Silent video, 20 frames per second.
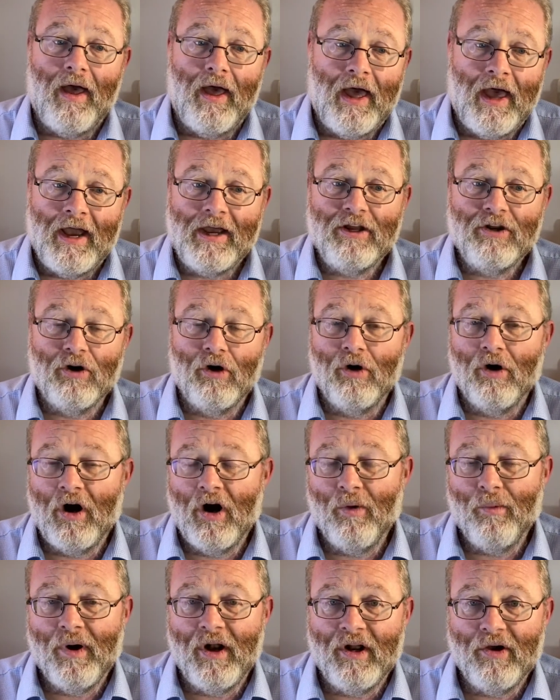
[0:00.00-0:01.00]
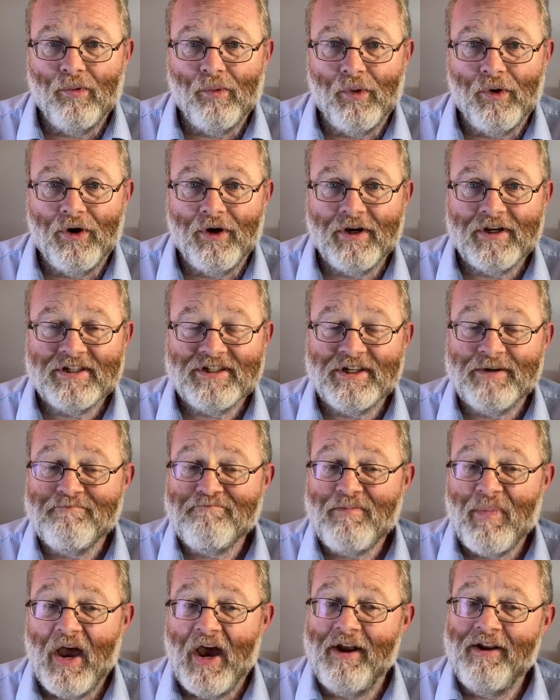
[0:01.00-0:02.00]
I know how well it works.
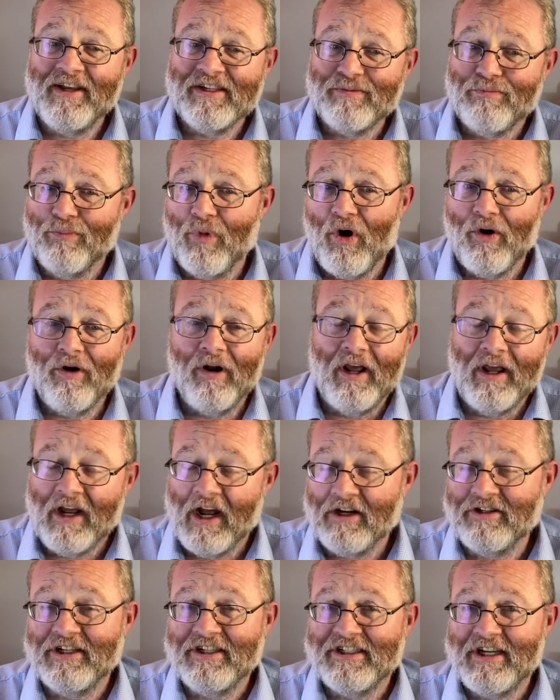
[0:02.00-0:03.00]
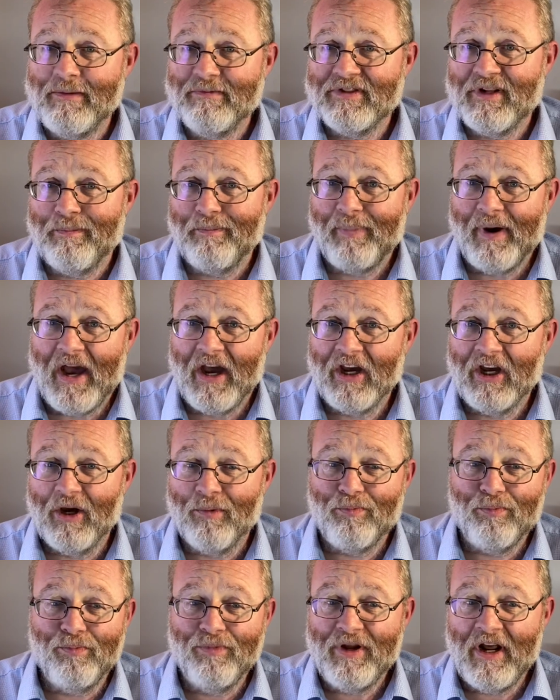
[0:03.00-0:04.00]
And this modelling actually seems to back
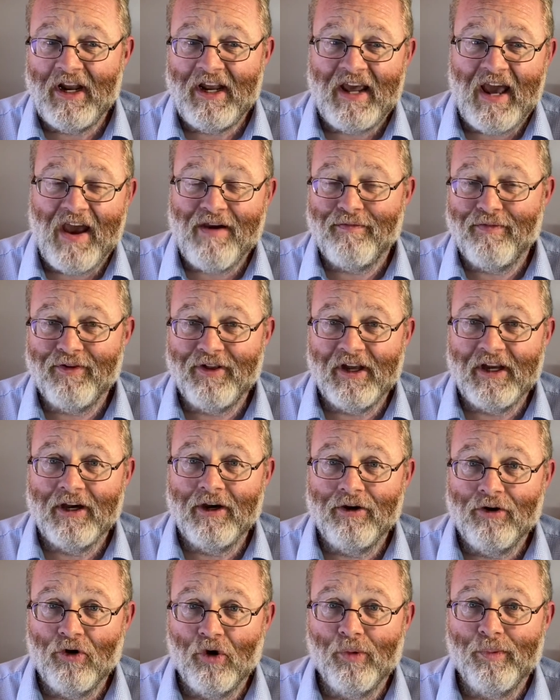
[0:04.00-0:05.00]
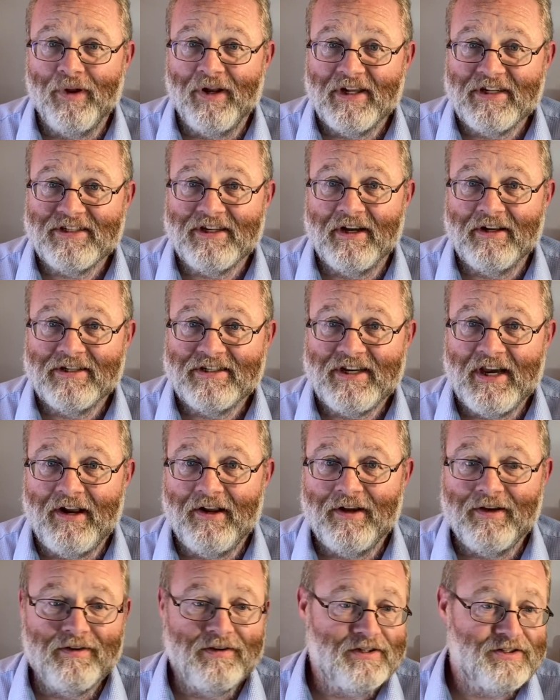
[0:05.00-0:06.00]
up nearly everything I know about this
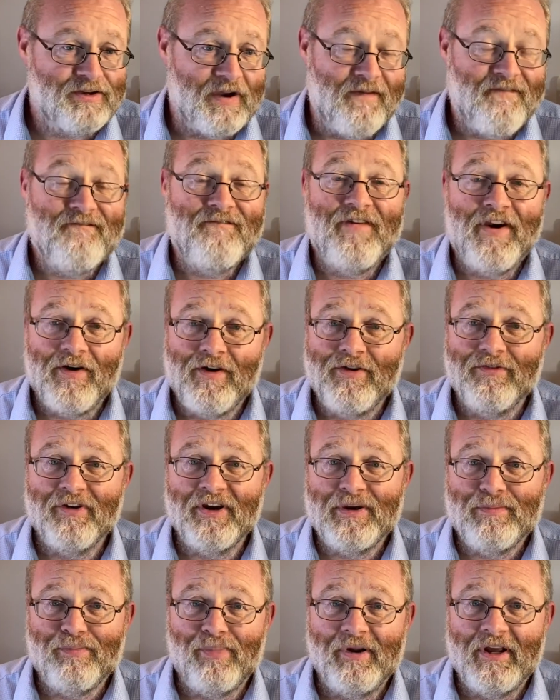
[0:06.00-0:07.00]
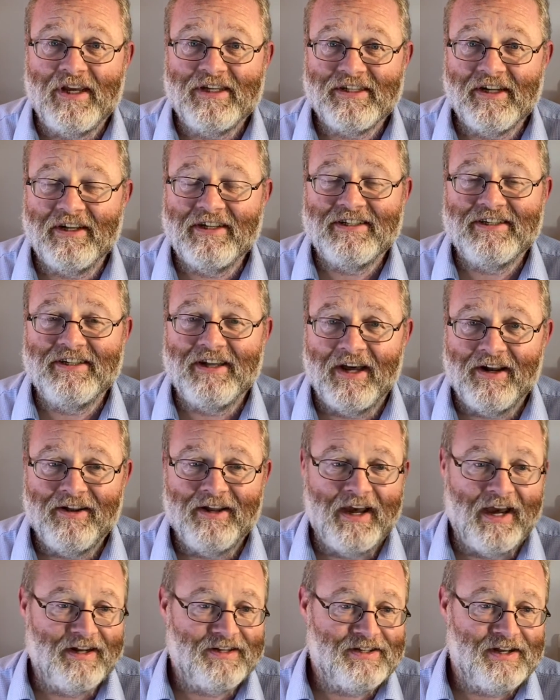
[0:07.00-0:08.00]
antenna. So I'm very, very pleased that it's done
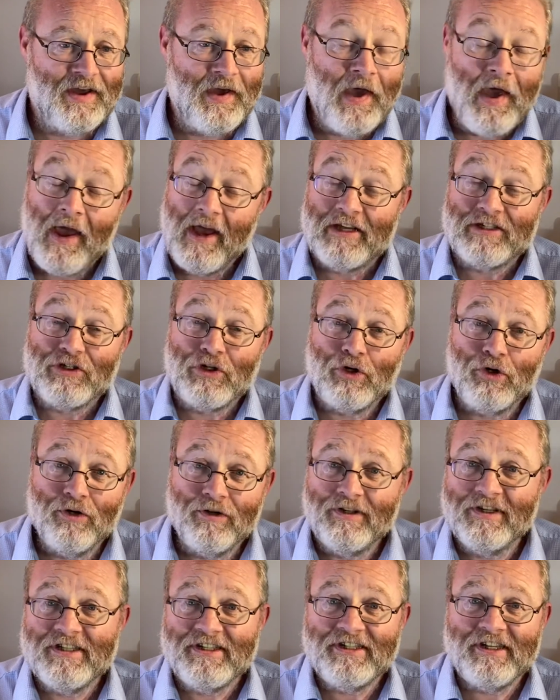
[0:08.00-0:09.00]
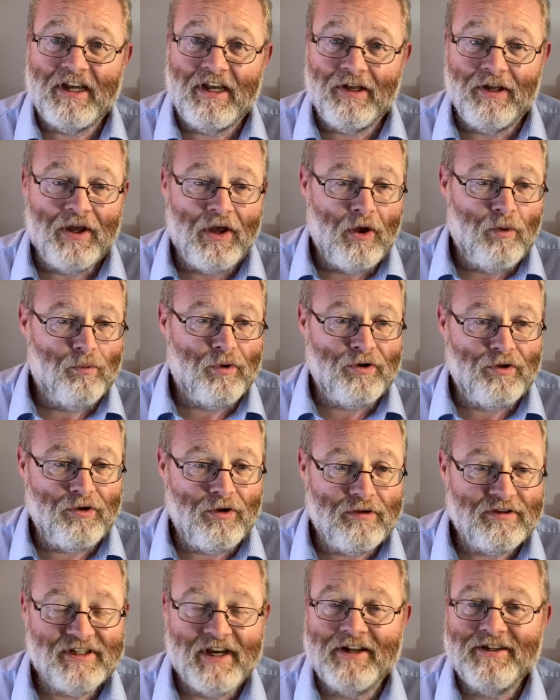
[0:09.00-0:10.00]
that. It's good to see when you
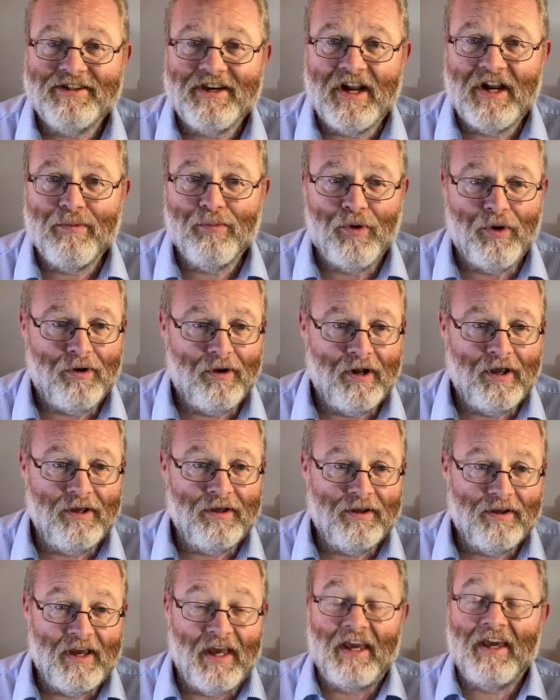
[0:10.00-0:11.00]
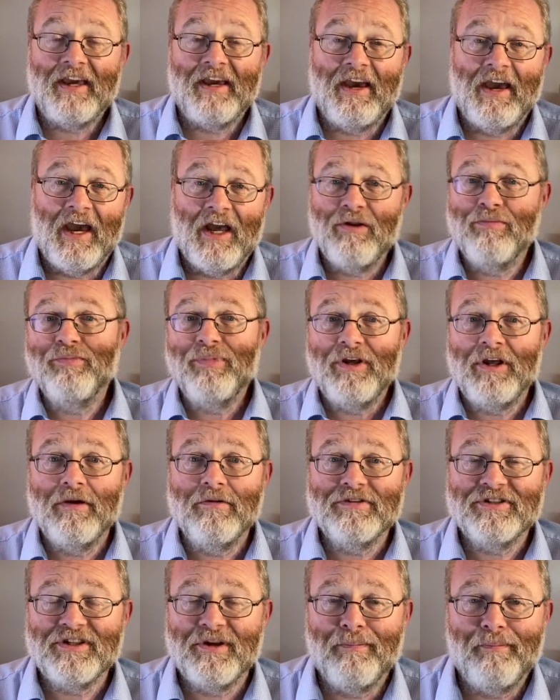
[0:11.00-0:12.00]
use antenna modelling, it can be
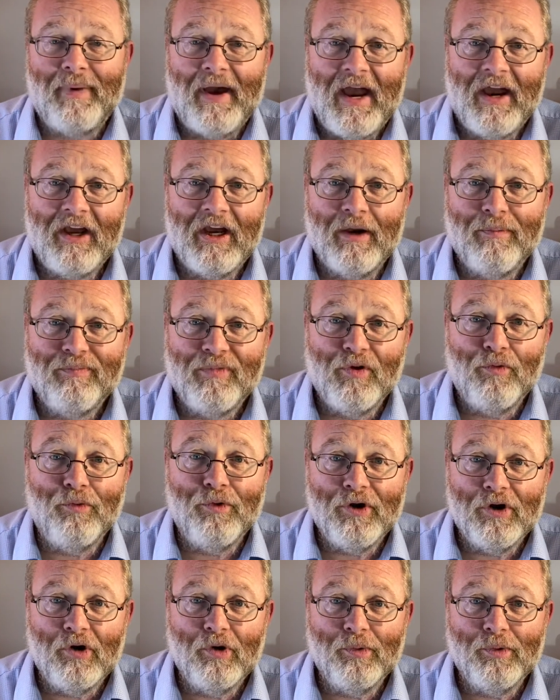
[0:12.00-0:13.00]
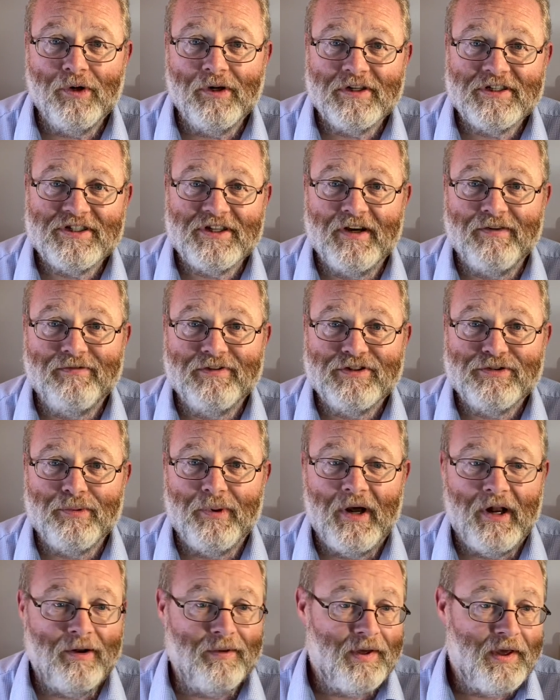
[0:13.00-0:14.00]
used to back up the real world stuff as
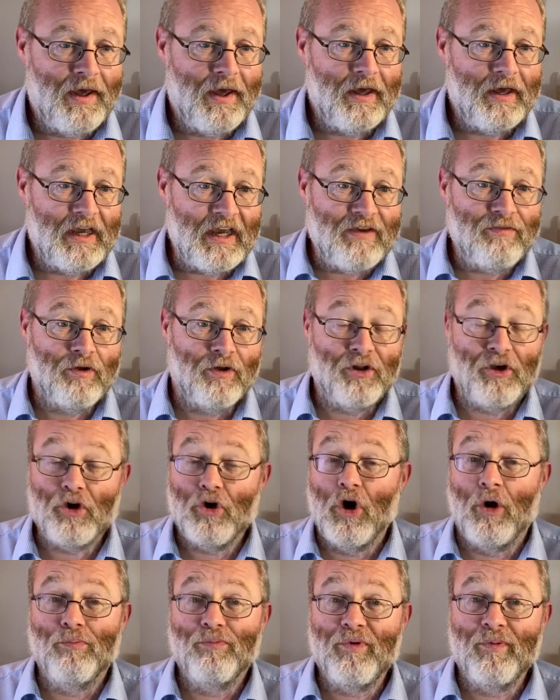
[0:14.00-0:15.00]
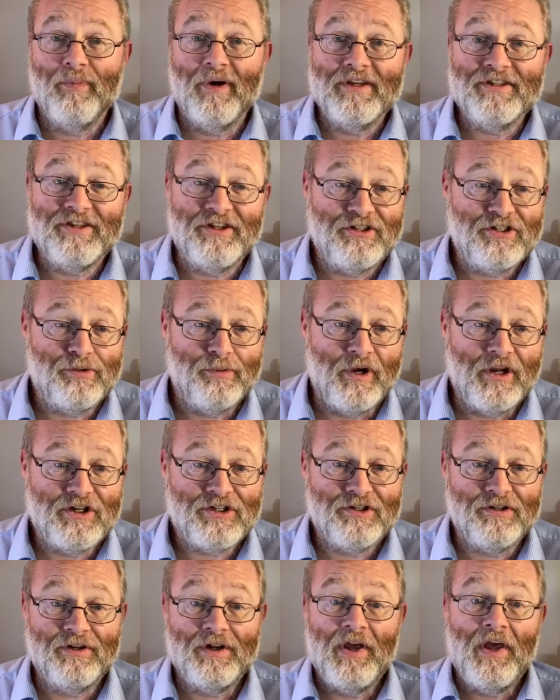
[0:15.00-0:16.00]
well. Even on a compromised
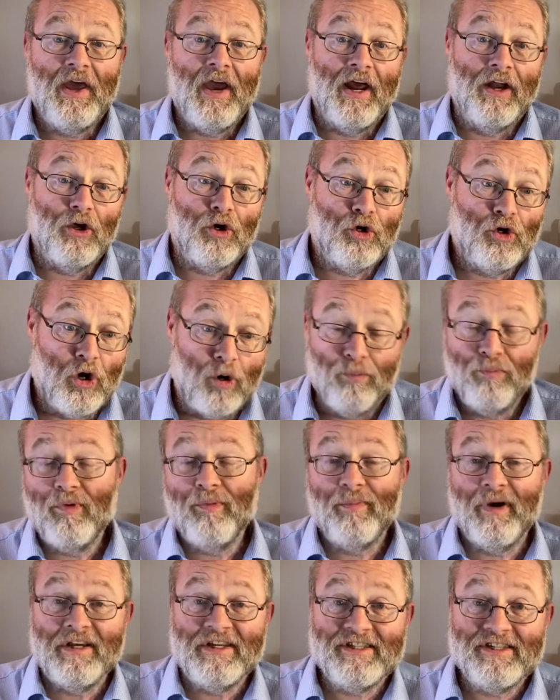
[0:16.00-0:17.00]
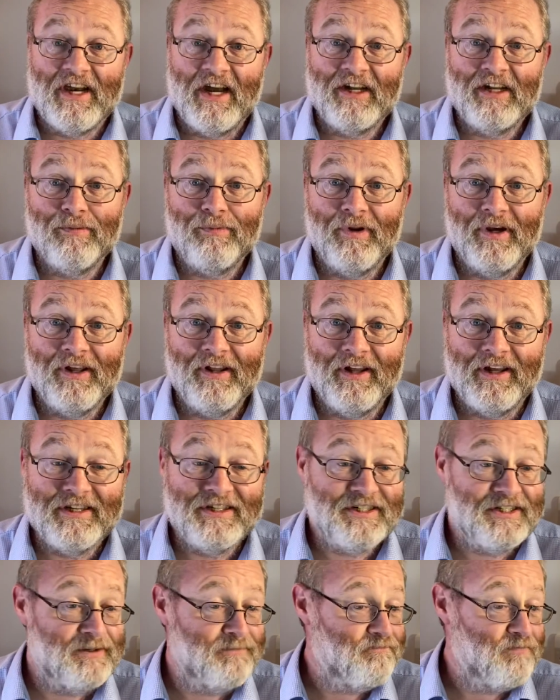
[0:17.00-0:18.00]
situation and a compromised setup like
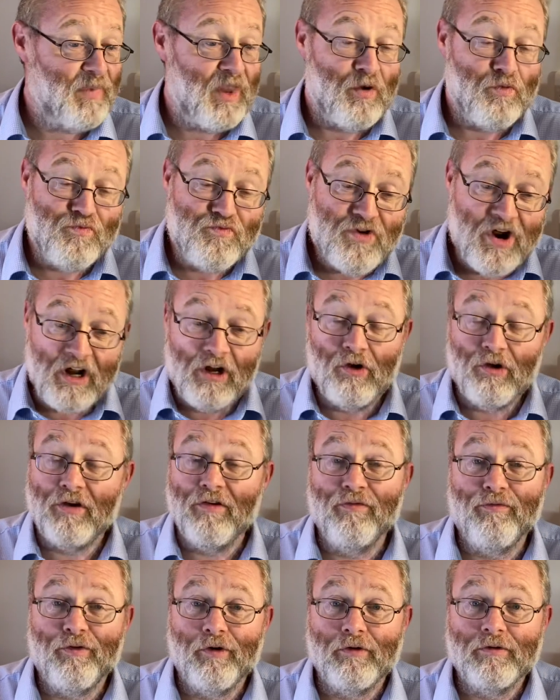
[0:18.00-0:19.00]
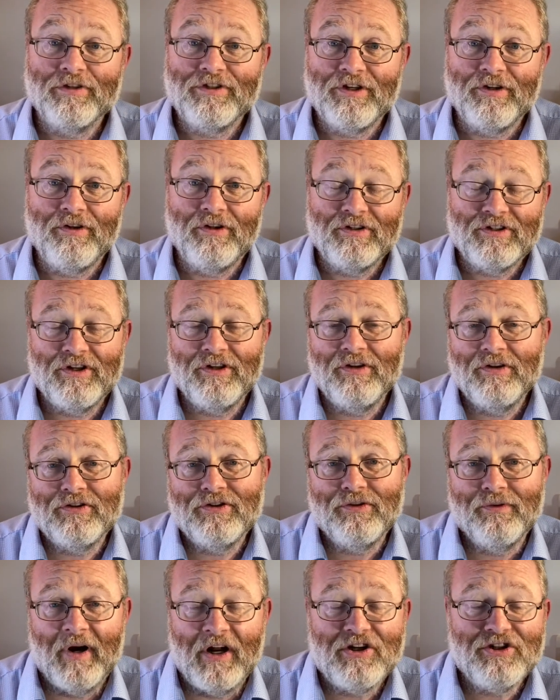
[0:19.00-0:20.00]
this. Really looking forward
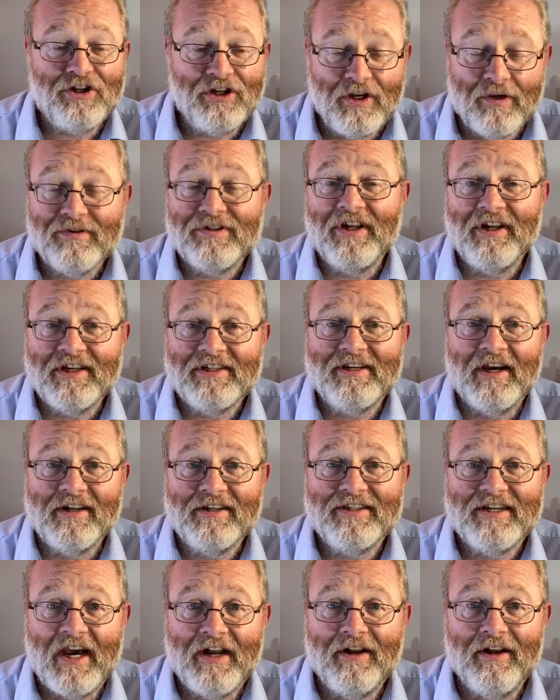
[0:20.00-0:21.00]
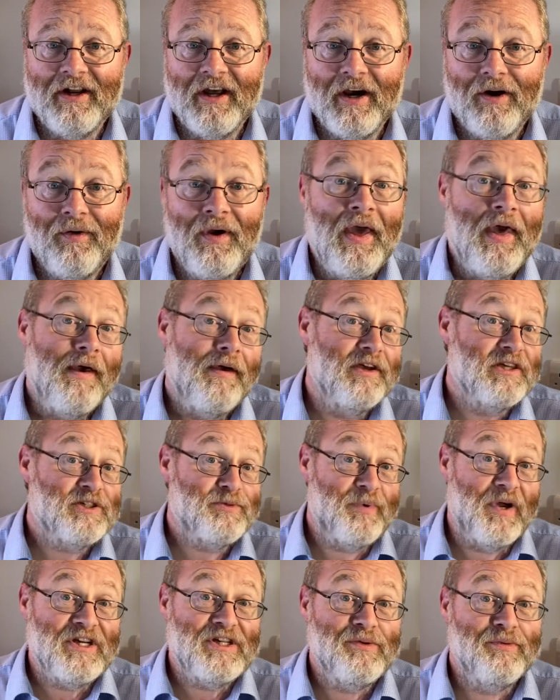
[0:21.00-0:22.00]
to actually using this antenna now,
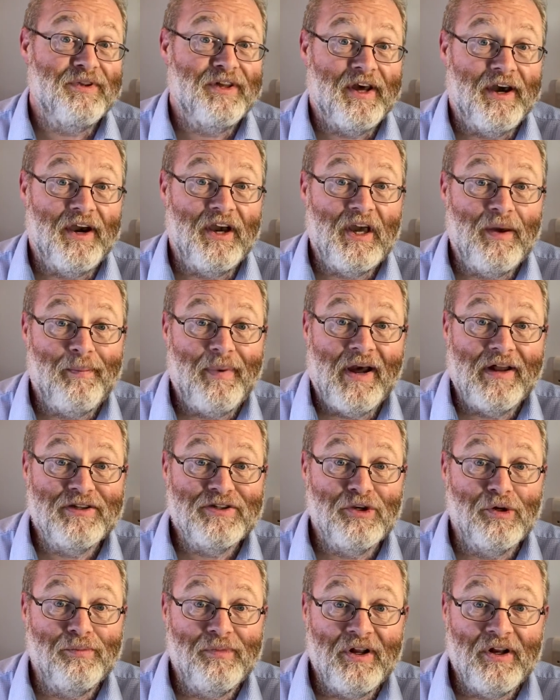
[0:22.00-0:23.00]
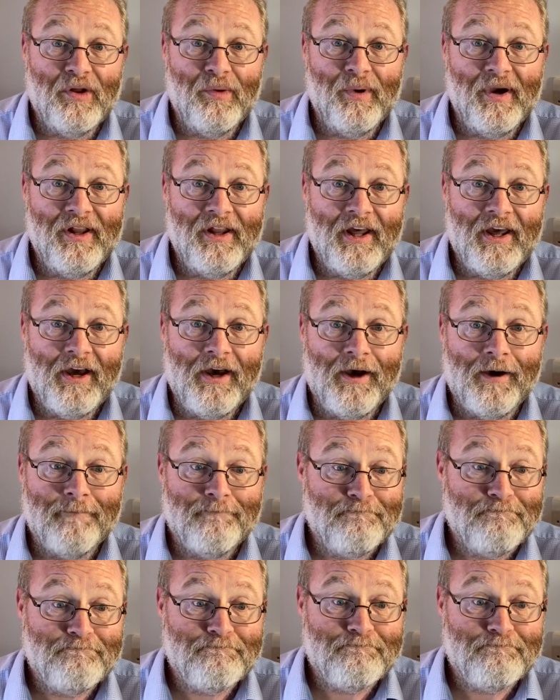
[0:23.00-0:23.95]
especially with the higher bands opening the way they are.